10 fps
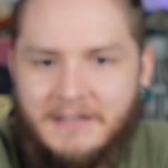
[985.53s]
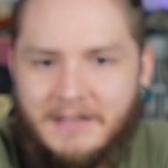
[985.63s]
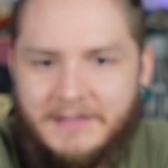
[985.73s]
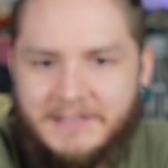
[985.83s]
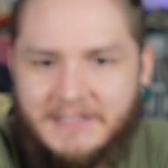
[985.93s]

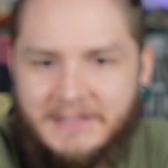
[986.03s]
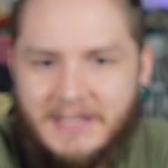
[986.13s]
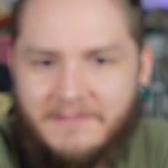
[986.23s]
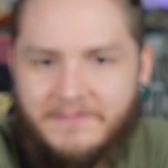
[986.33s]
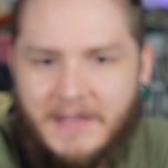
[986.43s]
and then it's got
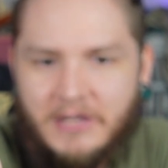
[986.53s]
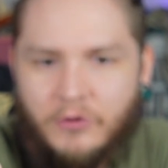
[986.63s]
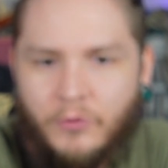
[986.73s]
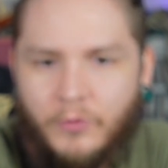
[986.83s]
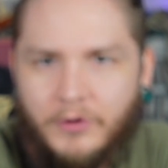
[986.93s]
that fake
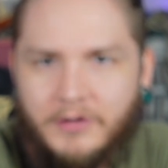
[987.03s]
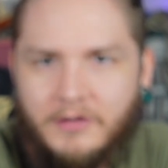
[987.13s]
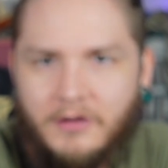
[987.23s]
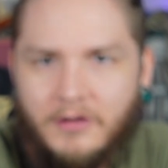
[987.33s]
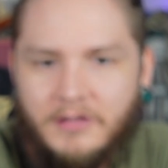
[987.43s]
cork
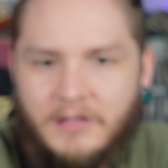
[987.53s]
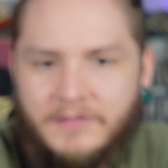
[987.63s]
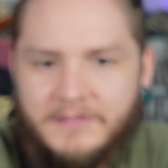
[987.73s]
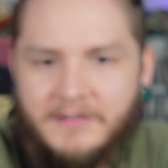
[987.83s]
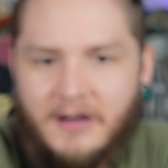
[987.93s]
in
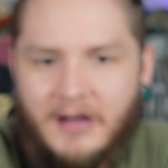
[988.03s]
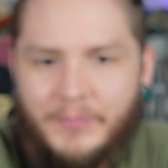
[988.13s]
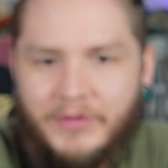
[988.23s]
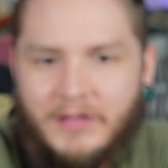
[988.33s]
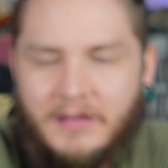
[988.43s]
the
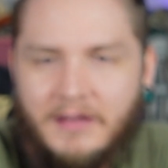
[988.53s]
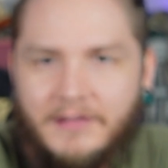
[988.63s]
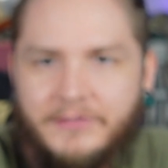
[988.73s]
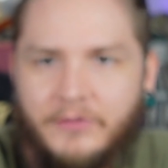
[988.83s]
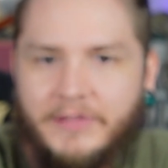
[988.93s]
top.
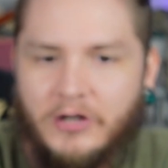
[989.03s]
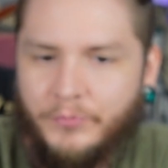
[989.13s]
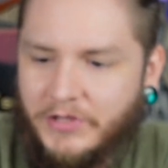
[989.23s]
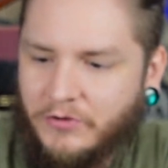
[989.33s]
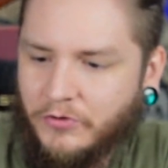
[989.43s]
And so that'll
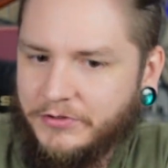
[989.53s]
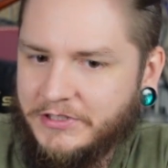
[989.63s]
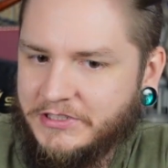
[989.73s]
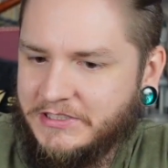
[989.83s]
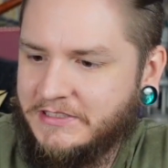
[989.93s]
be cool to
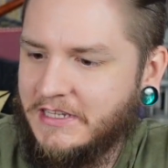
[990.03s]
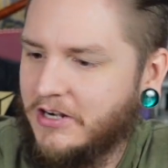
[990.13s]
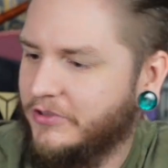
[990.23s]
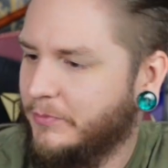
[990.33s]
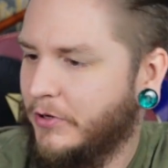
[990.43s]
just set
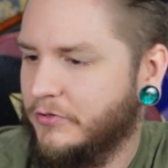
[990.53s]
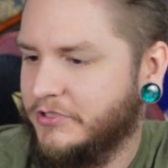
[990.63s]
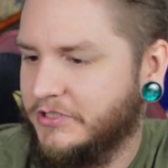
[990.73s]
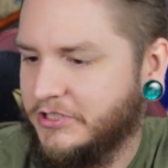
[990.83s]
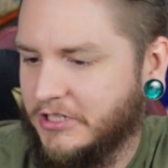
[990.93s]
on the
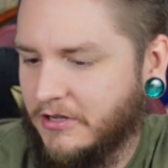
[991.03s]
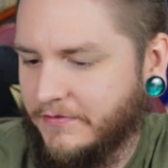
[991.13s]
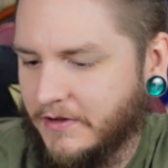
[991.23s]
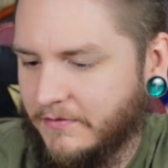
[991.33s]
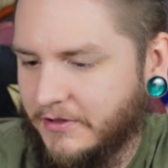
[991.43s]
potion
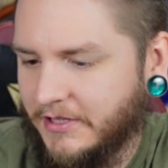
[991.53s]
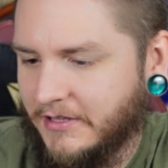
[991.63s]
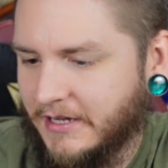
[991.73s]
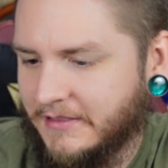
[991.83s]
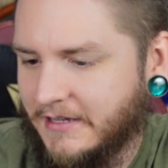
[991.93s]
shelf. I really
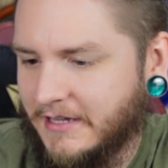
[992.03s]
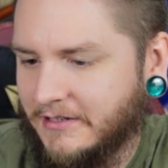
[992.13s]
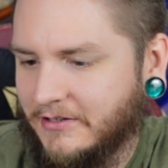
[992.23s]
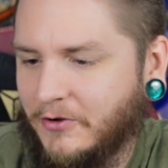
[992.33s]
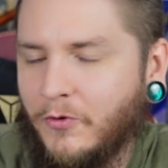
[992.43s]
like that
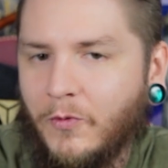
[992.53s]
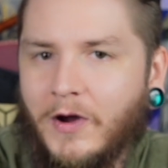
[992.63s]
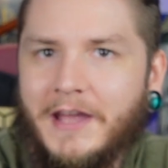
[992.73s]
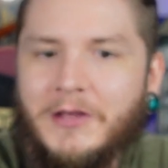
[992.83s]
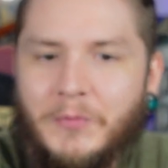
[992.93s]

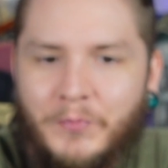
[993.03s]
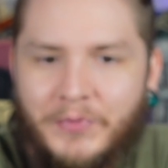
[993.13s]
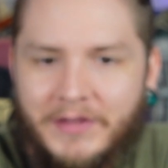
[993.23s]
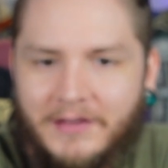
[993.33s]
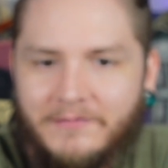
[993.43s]
quite a
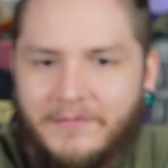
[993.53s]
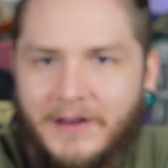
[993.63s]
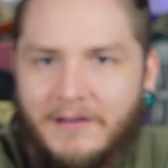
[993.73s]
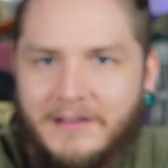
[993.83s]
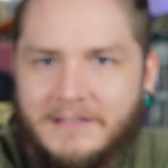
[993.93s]
bit.
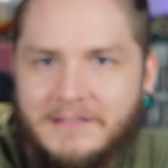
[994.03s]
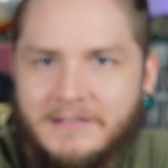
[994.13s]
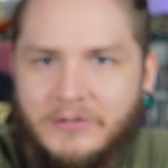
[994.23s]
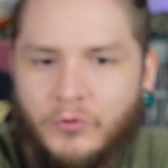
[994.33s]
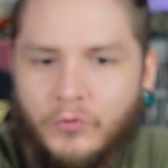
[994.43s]
Very
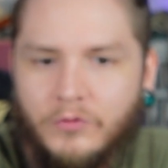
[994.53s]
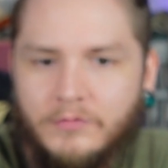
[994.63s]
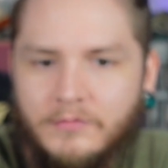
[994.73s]
cool.